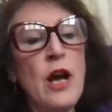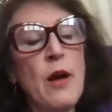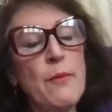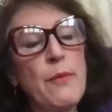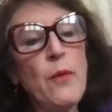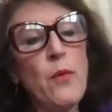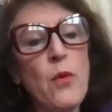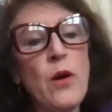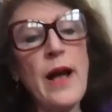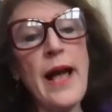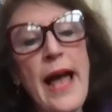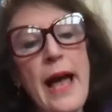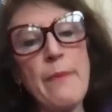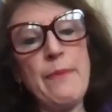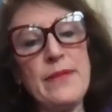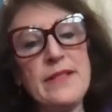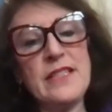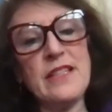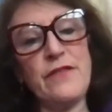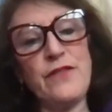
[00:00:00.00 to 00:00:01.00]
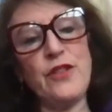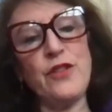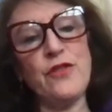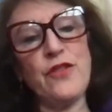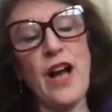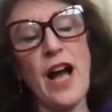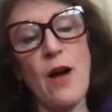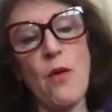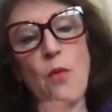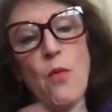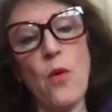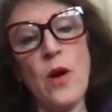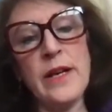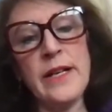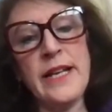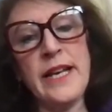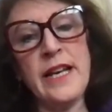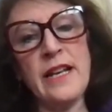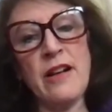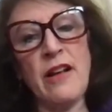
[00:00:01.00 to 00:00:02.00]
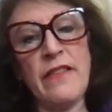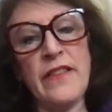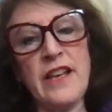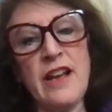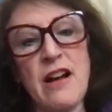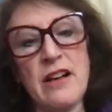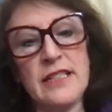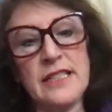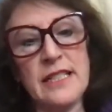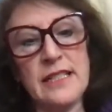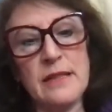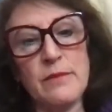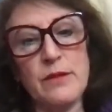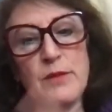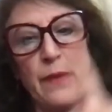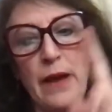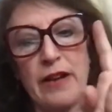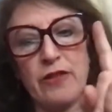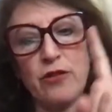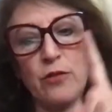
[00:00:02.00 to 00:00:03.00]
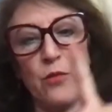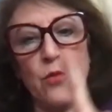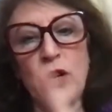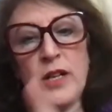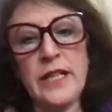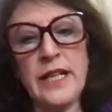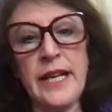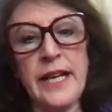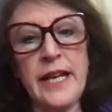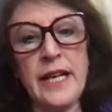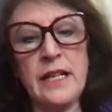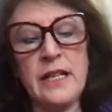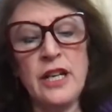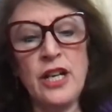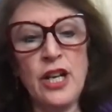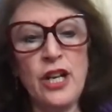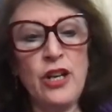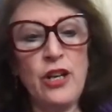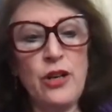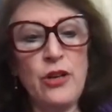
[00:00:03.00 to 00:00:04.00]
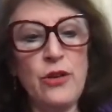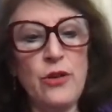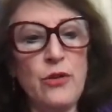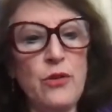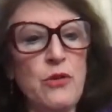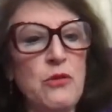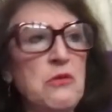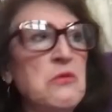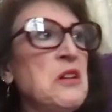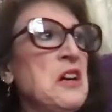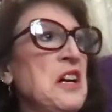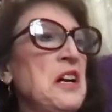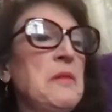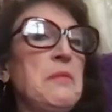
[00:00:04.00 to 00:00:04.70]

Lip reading: But what happens if you've got one kid on the autism spectrum, one kid who